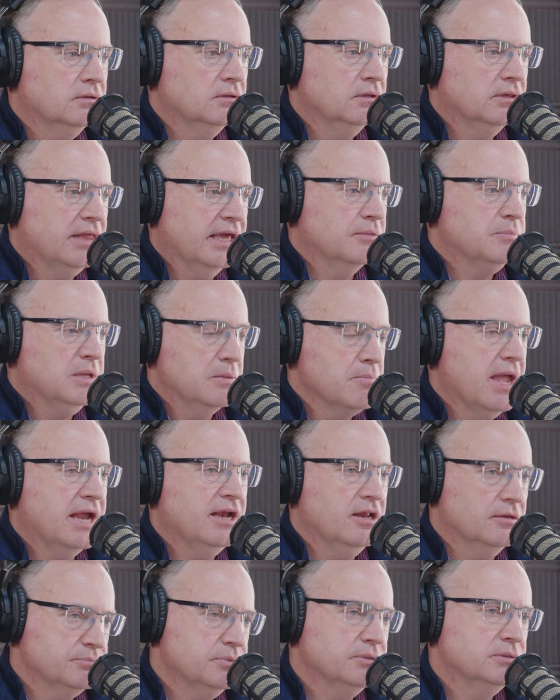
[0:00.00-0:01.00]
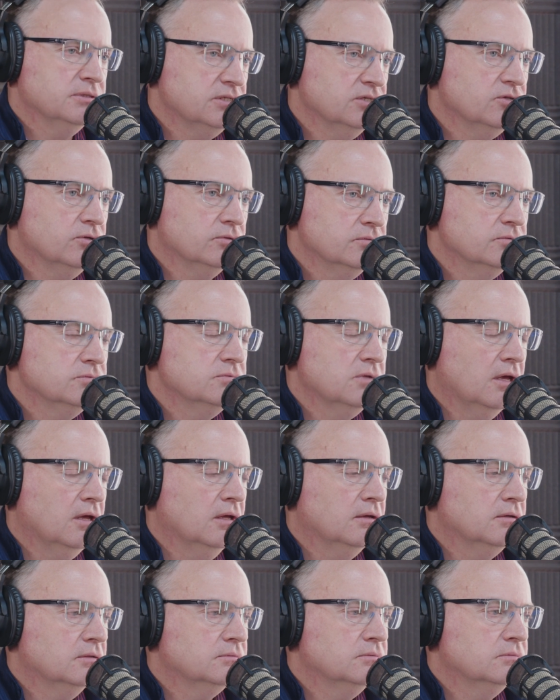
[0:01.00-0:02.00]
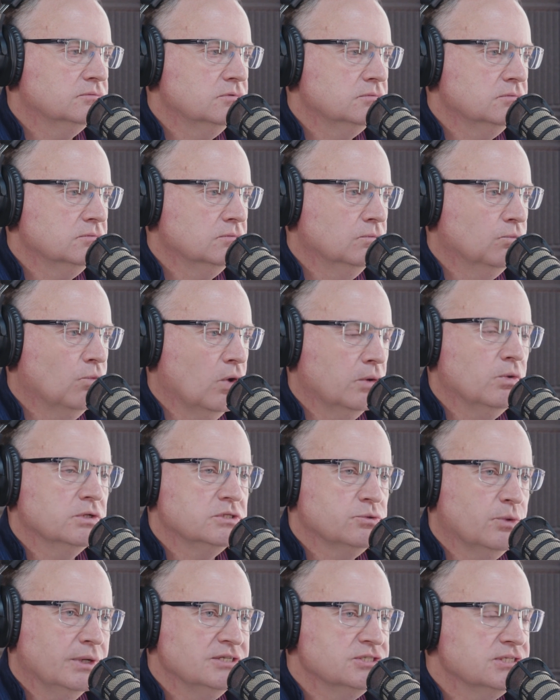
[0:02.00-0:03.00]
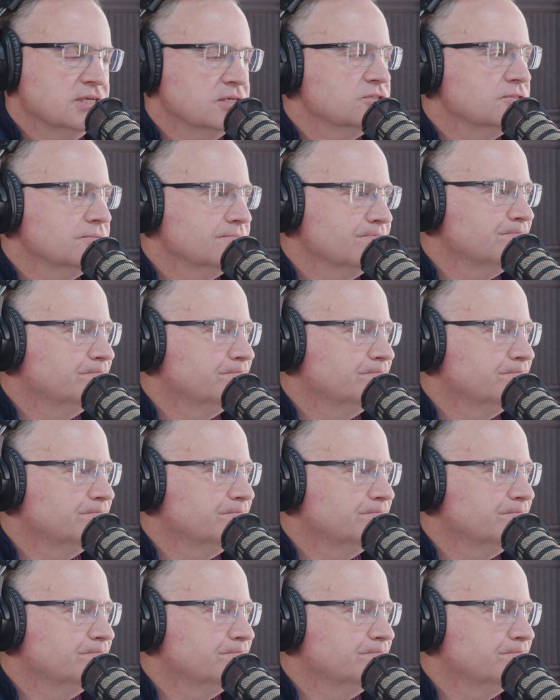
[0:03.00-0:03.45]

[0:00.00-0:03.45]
they can be made up until 1/1/26.